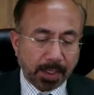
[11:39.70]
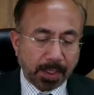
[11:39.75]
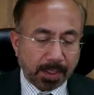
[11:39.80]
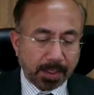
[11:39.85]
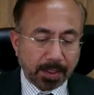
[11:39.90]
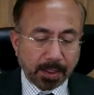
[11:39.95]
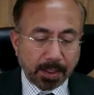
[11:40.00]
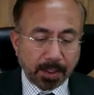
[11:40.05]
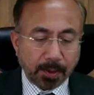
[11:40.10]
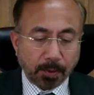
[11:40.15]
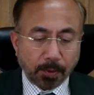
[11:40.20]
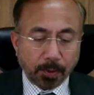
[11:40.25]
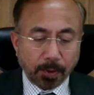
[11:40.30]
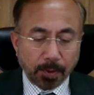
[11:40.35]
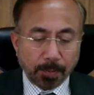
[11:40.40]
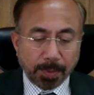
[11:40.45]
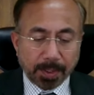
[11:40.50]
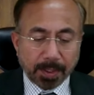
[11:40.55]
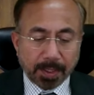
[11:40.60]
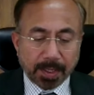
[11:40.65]
nearly all
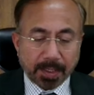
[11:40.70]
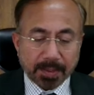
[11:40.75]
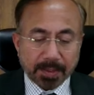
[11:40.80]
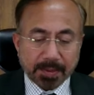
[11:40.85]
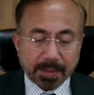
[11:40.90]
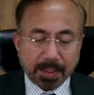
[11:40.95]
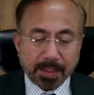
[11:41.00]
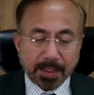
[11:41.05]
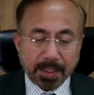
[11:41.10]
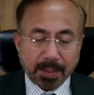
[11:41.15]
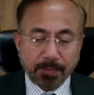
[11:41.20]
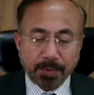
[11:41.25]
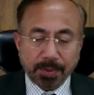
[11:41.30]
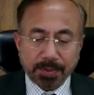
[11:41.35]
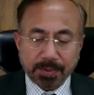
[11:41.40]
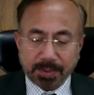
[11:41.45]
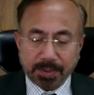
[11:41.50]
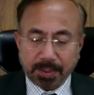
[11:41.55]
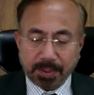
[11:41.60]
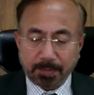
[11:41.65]
men can stand
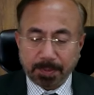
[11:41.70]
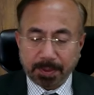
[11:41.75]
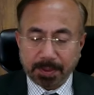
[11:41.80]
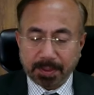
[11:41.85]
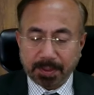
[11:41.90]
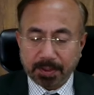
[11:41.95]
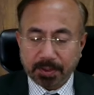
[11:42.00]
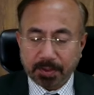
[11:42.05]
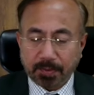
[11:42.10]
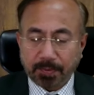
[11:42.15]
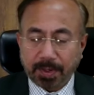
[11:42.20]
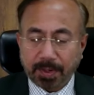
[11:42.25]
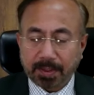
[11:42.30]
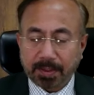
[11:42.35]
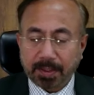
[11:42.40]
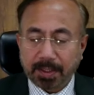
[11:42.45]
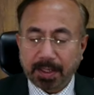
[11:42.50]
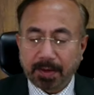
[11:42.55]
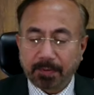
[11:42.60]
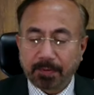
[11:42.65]
adversity, but the test of
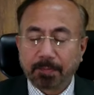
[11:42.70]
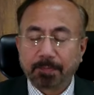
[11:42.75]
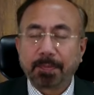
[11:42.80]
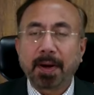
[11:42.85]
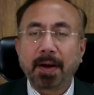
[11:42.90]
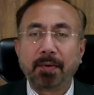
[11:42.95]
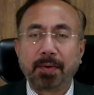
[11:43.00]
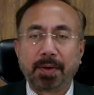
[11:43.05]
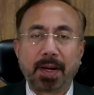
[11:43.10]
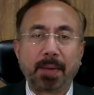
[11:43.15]
character give him power.